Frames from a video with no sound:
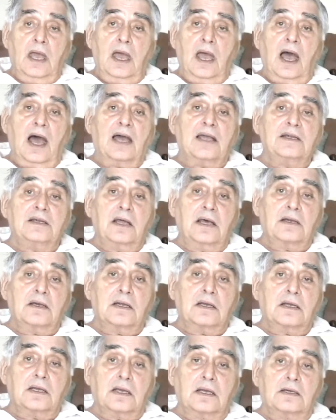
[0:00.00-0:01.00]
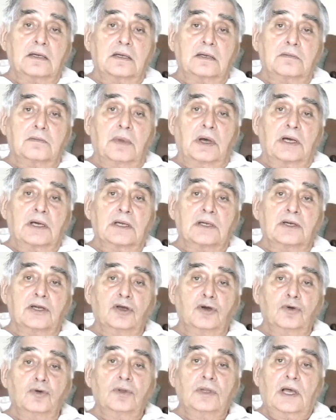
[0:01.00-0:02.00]
I dedicated my
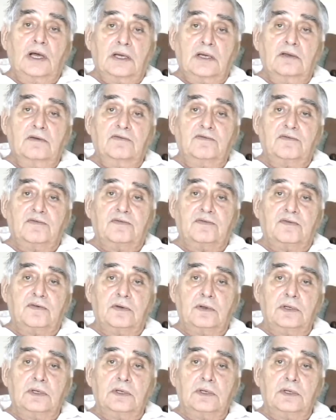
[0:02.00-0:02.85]
new life